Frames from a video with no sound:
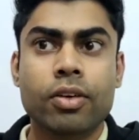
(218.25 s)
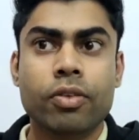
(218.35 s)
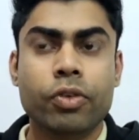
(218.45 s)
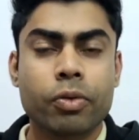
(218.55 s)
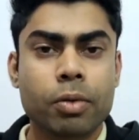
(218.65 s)

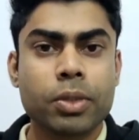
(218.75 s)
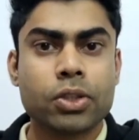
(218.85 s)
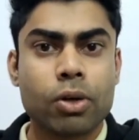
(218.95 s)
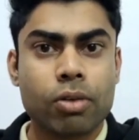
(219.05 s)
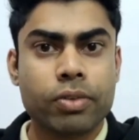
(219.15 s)
We will be
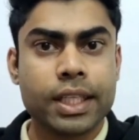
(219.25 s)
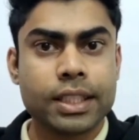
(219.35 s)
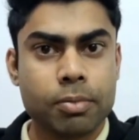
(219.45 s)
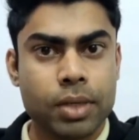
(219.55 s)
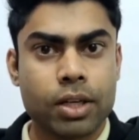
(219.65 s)
solving a
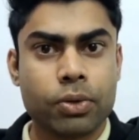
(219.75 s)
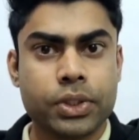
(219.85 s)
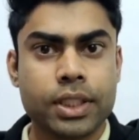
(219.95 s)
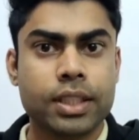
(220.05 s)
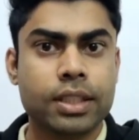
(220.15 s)
similar
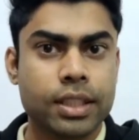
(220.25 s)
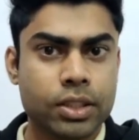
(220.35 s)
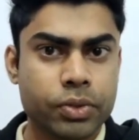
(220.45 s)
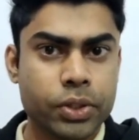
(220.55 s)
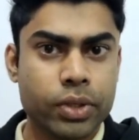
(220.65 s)
question in this
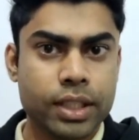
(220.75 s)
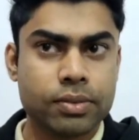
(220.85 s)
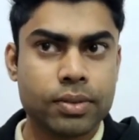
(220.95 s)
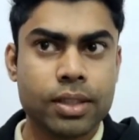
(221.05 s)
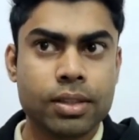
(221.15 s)
video as
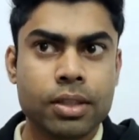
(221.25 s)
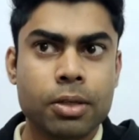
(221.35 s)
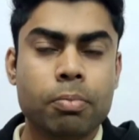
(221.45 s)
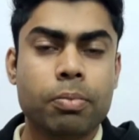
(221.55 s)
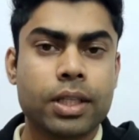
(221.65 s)
well,
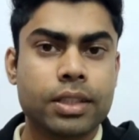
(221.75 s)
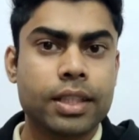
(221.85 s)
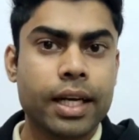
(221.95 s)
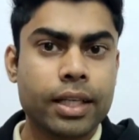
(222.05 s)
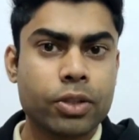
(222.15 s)
but
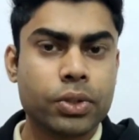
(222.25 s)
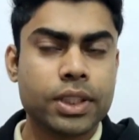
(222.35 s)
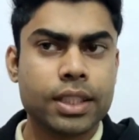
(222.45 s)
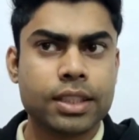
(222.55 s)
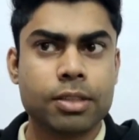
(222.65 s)
that
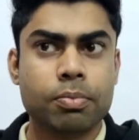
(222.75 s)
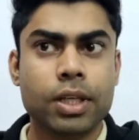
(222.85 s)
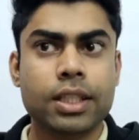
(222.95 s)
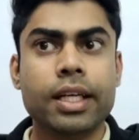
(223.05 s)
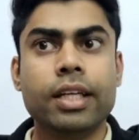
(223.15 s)
question is
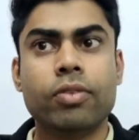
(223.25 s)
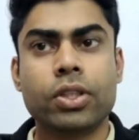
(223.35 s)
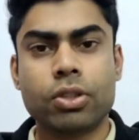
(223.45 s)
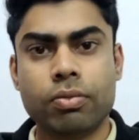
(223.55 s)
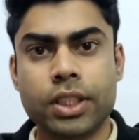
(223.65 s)
simply the
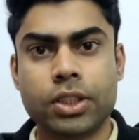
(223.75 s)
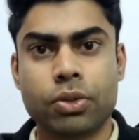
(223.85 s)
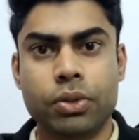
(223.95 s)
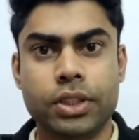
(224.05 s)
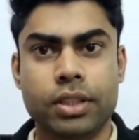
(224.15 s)
inverse of this
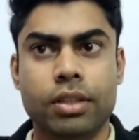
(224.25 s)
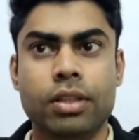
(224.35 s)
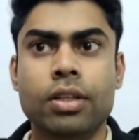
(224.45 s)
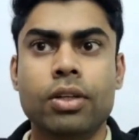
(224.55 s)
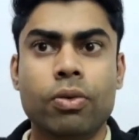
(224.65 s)

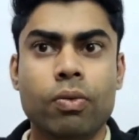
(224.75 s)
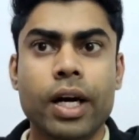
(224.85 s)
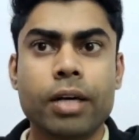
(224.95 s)
question. Why?